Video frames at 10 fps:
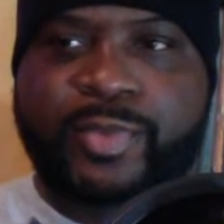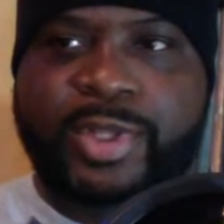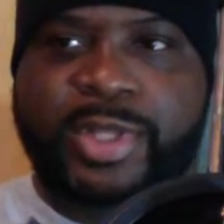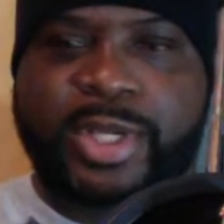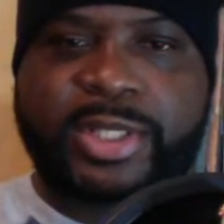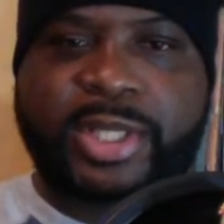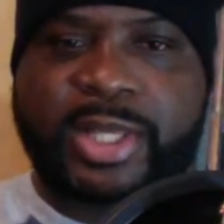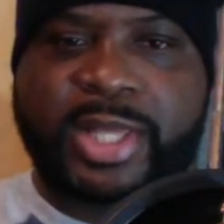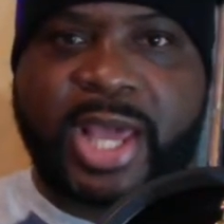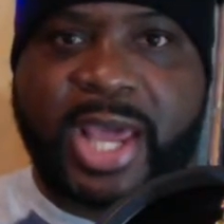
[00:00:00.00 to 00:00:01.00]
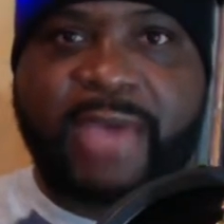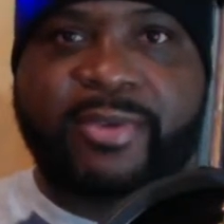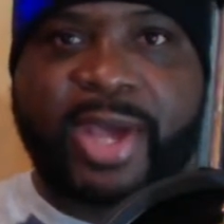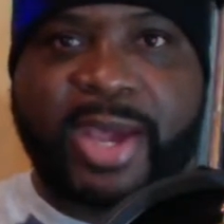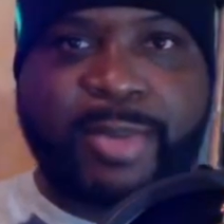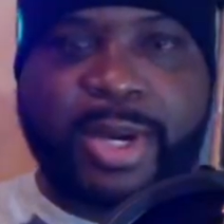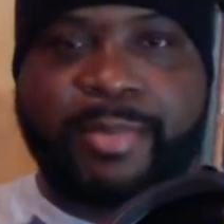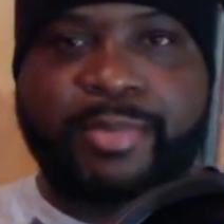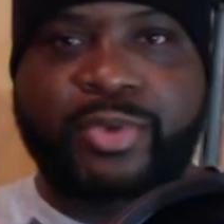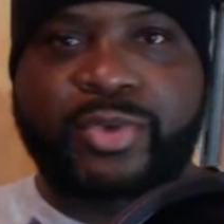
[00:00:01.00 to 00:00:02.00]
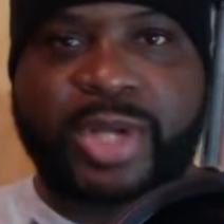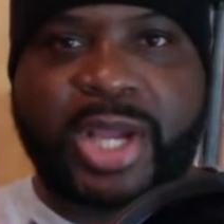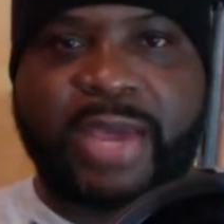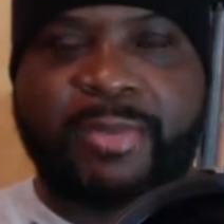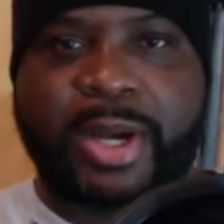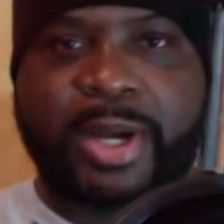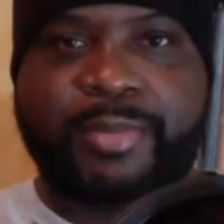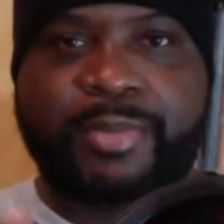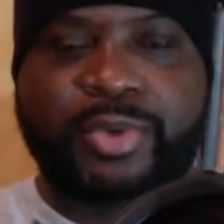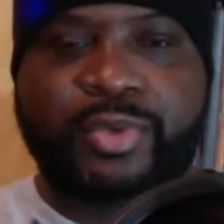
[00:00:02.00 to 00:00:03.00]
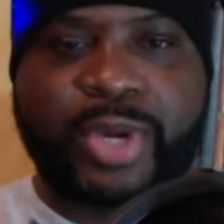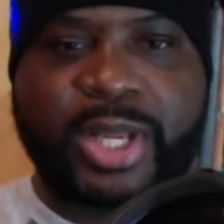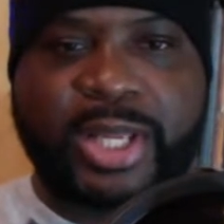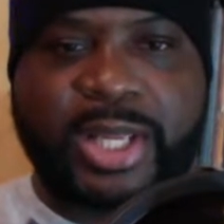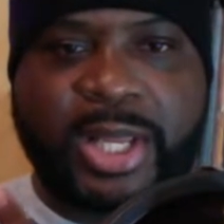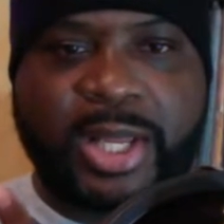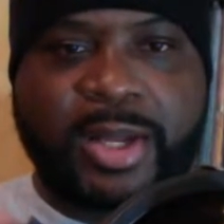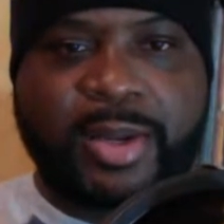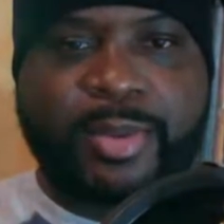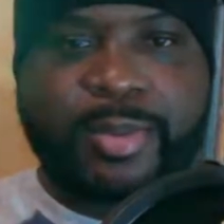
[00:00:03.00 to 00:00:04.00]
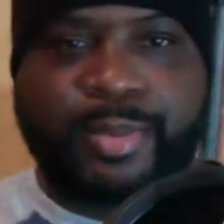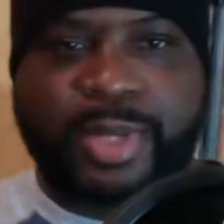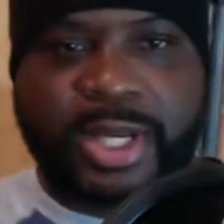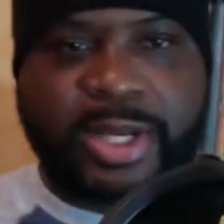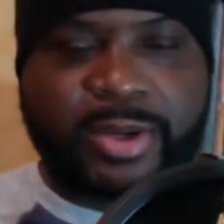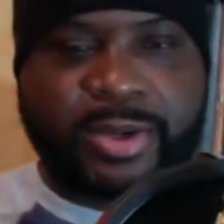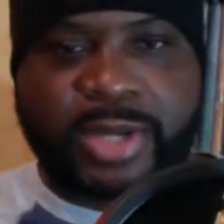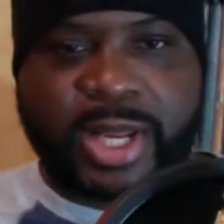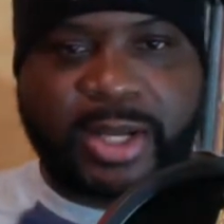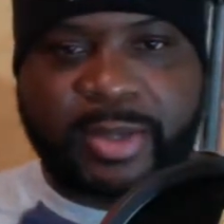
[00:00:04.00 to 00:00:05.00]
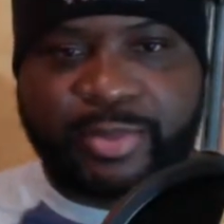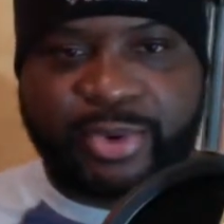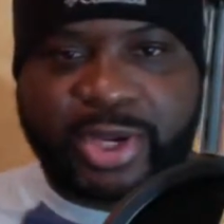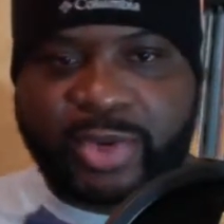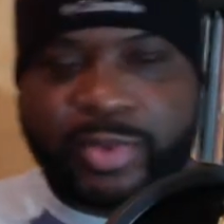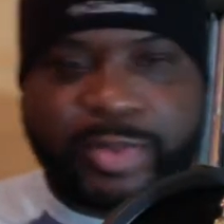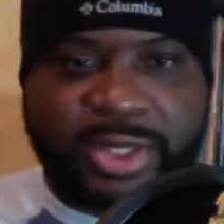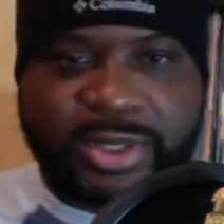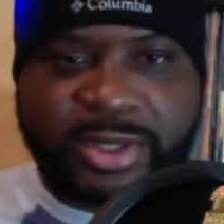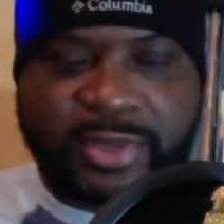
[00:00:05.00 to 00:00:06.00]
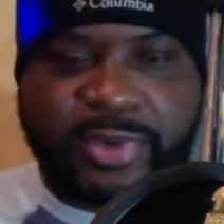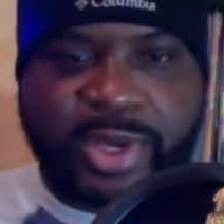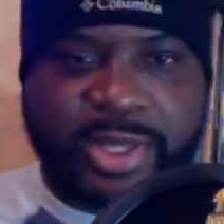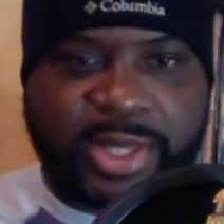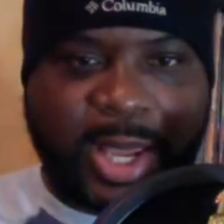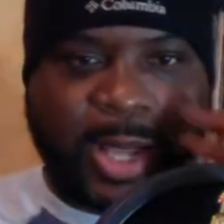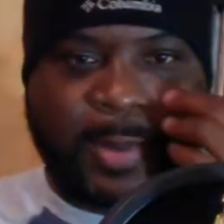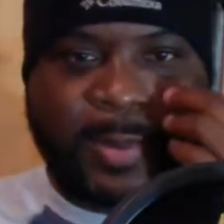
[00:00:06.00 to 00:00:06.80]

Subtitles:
things like that. I have my Blu-ray player that I can bring with me and stuff like that.